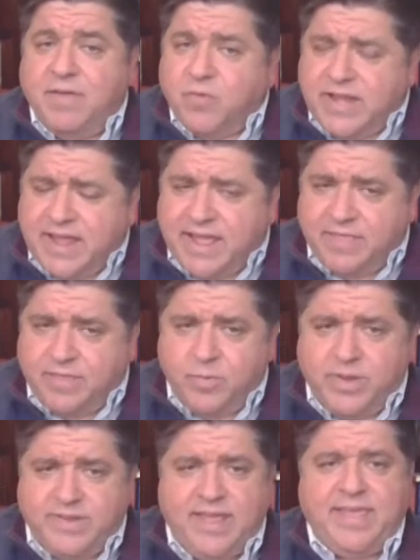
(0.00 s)
Every day that
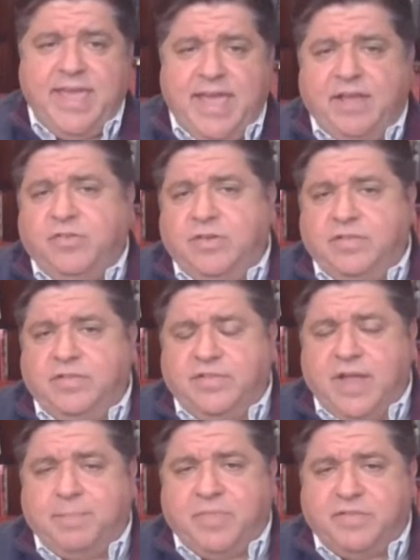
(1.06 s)
we take action to
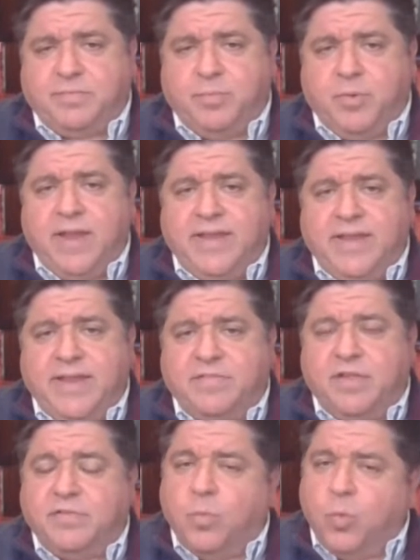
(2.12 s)
stop the spread
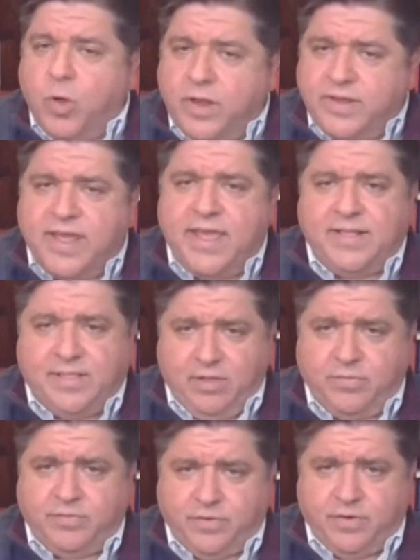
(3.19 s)
gets us one day
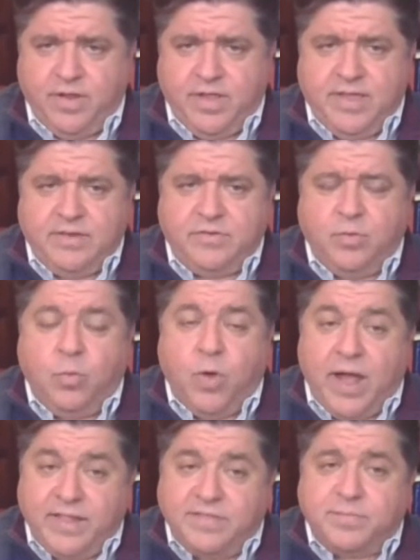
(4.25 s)
closer to
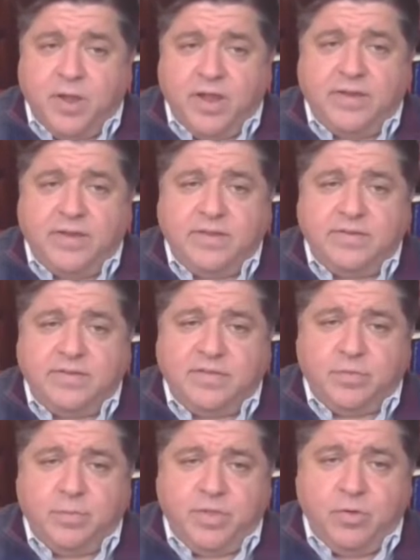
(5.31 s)
widespread
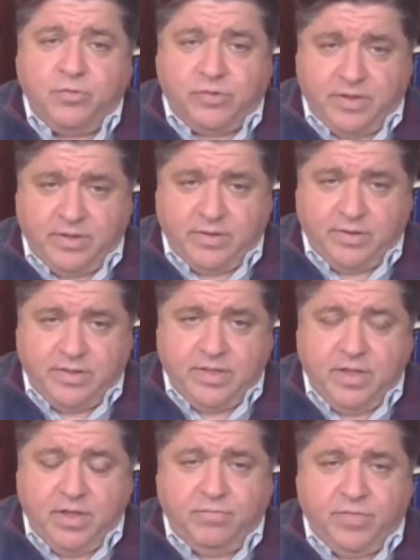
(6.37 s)
distribution
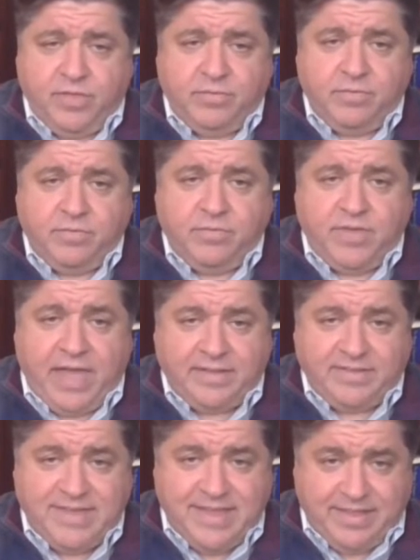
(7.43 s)
of the
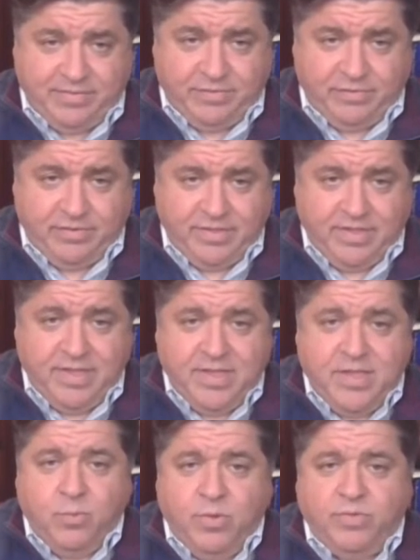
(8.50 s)
vaccines,
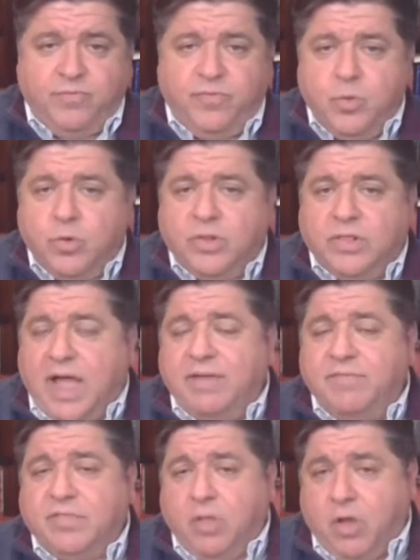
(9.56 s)
with fewer
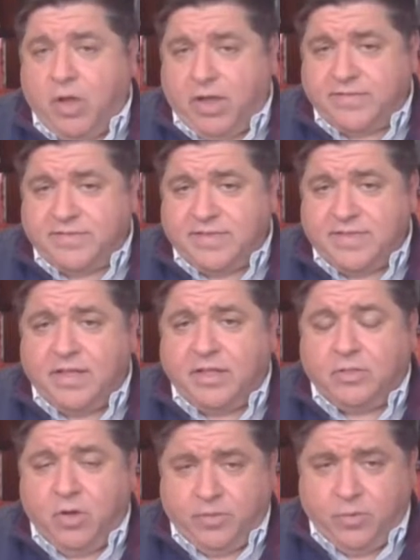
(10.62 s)
lives lost
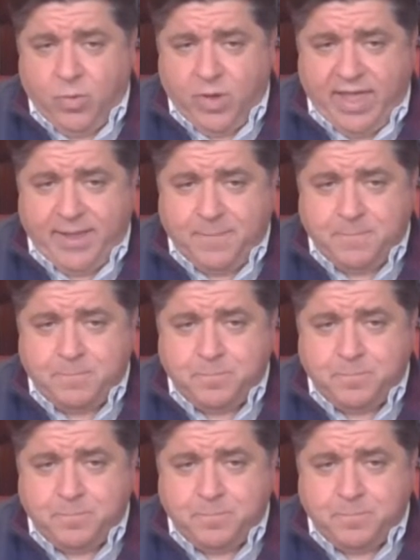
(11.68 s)
along the way.